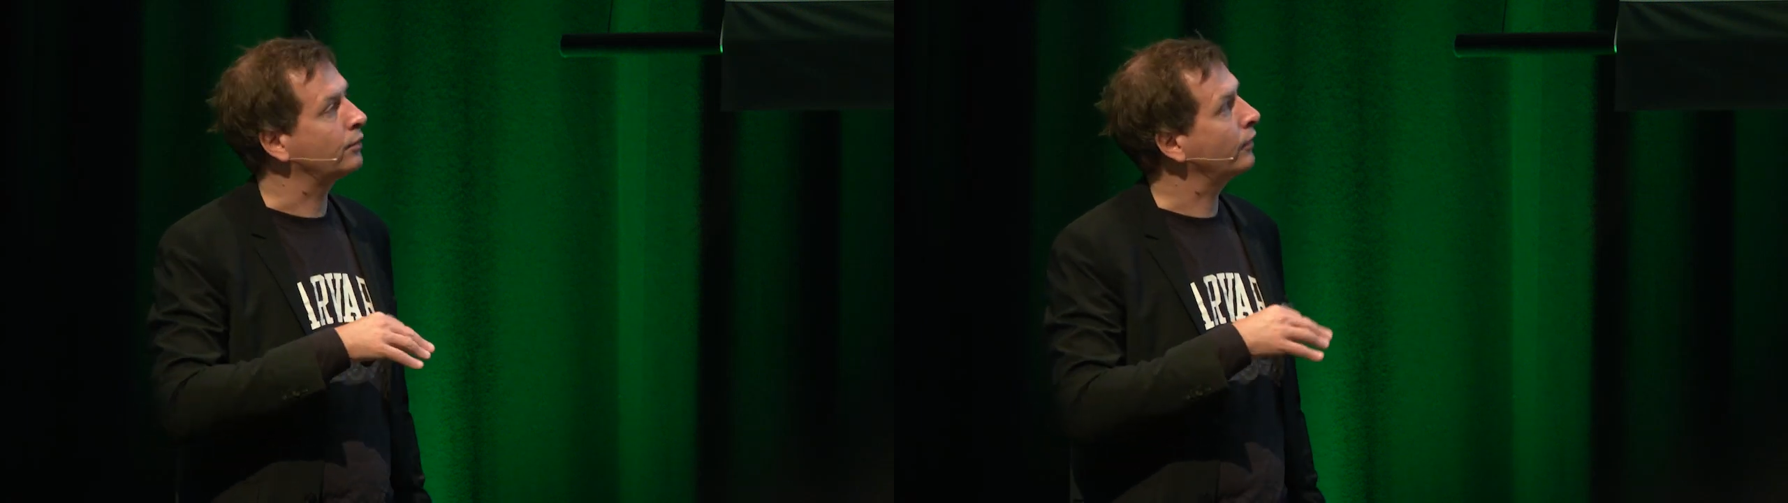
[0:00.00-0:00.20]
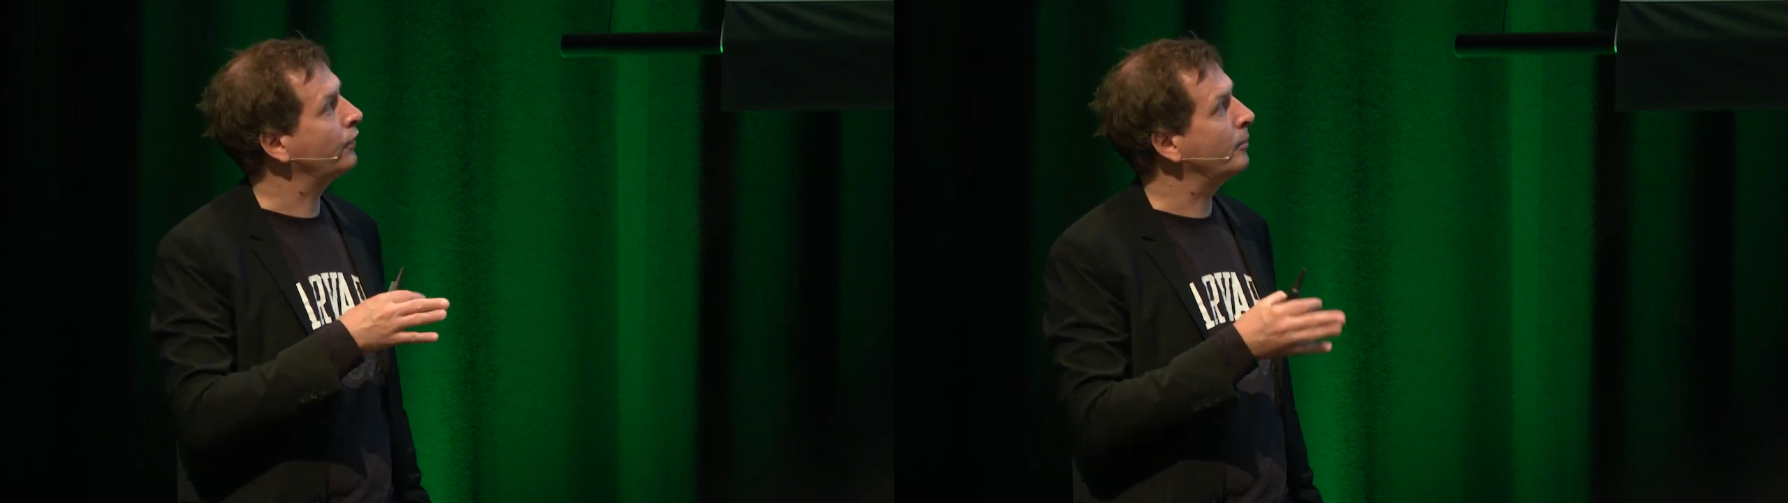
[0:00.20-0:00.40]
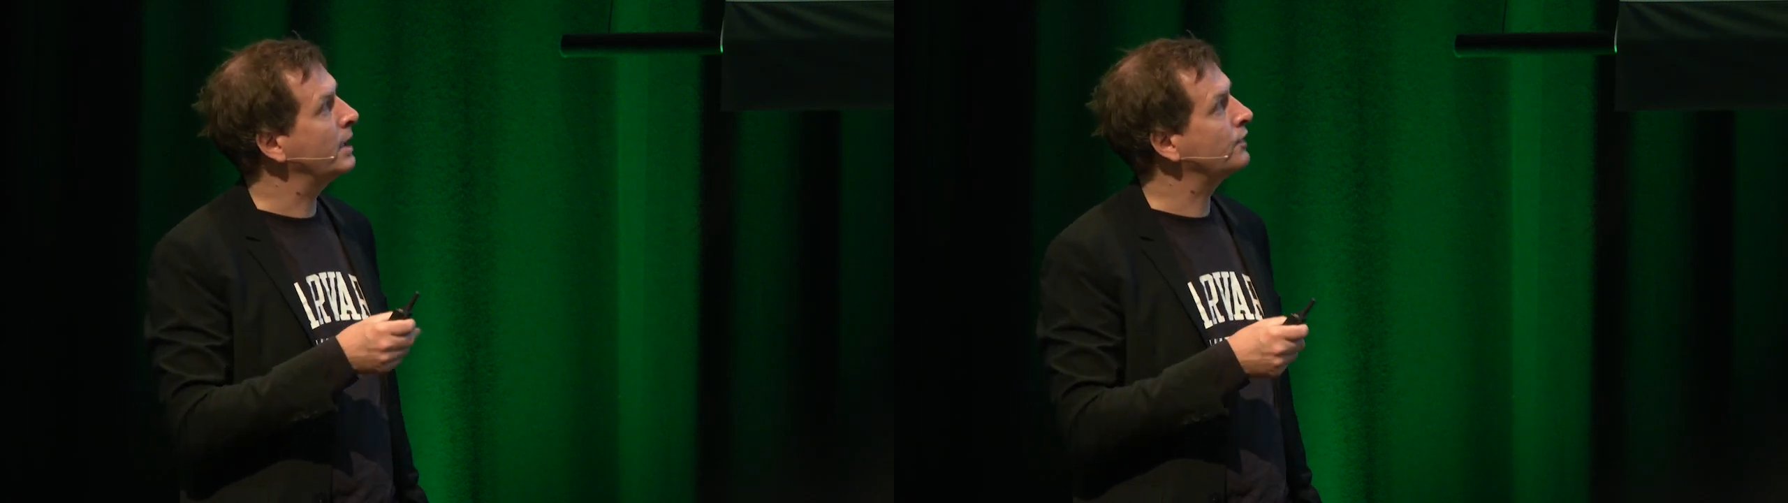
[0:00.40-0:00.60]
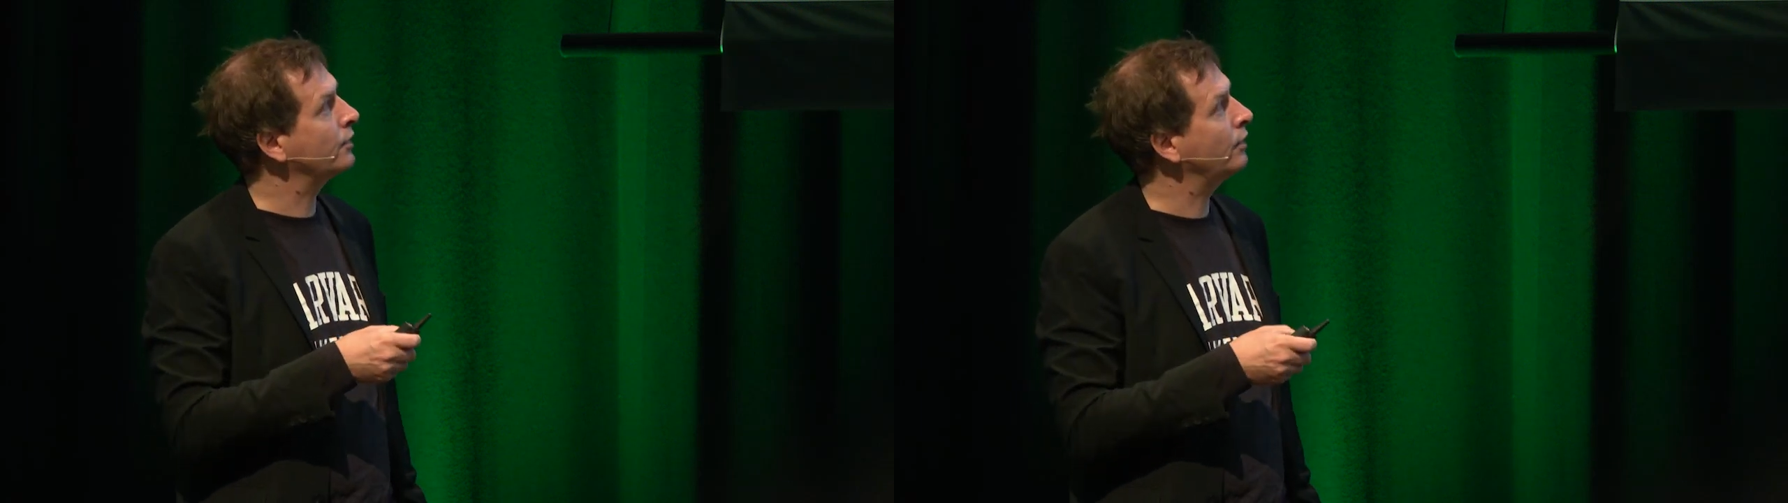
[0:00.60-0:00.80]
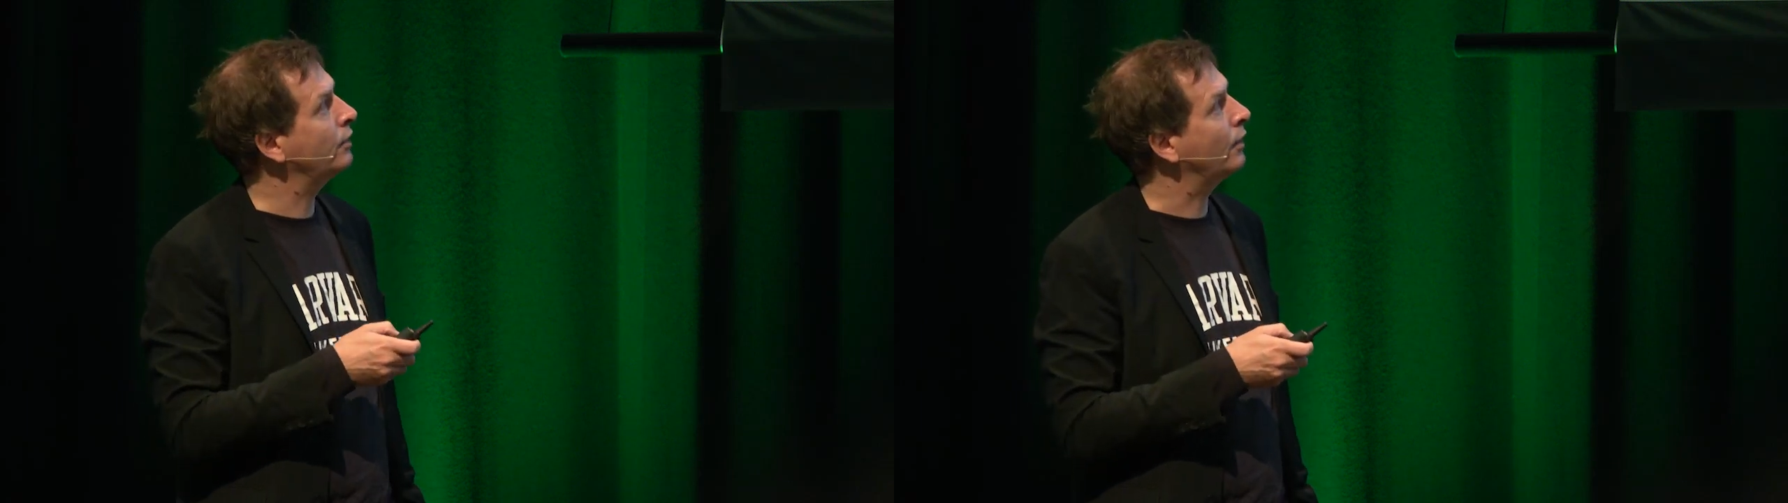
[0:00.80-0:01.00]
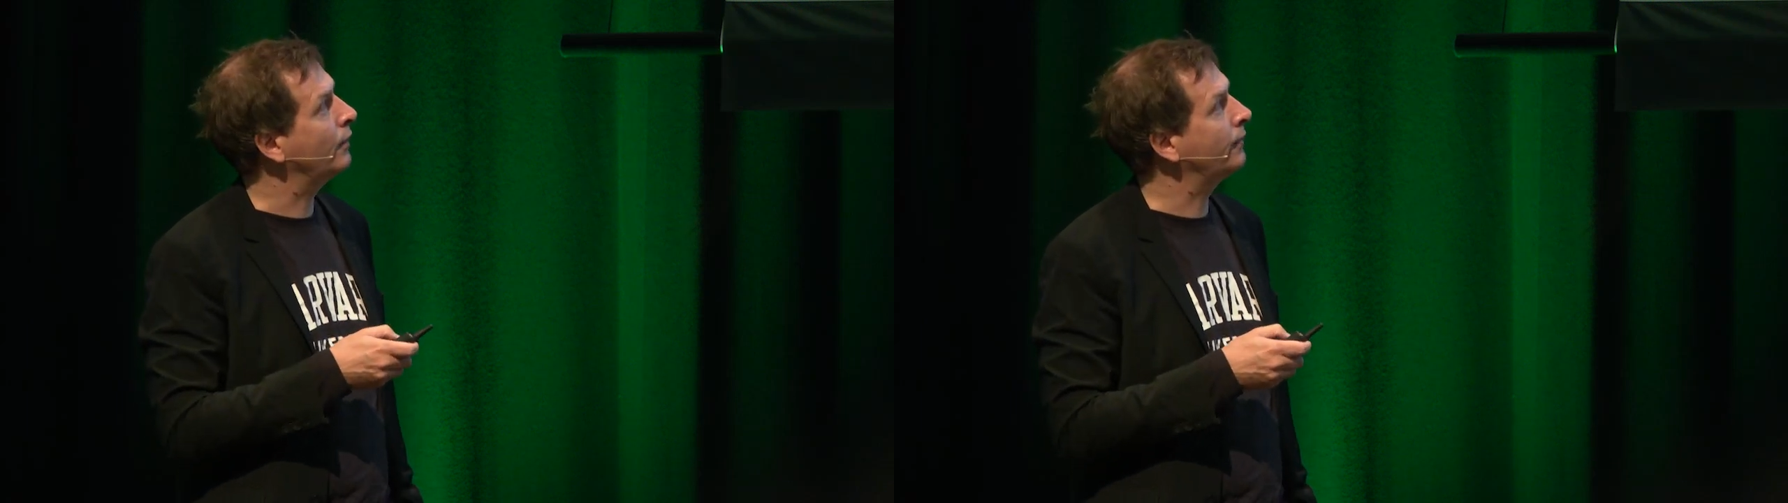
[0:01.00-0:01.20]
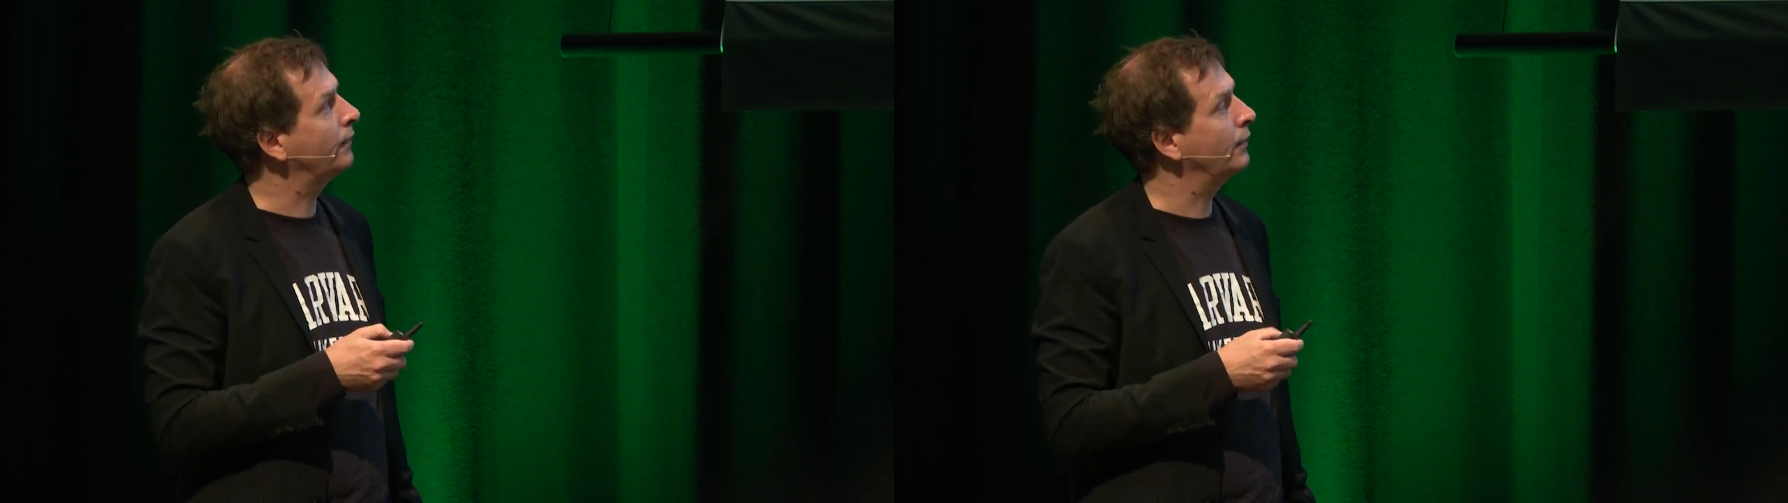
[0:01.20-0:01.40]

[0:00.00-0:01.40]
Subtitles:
transformation of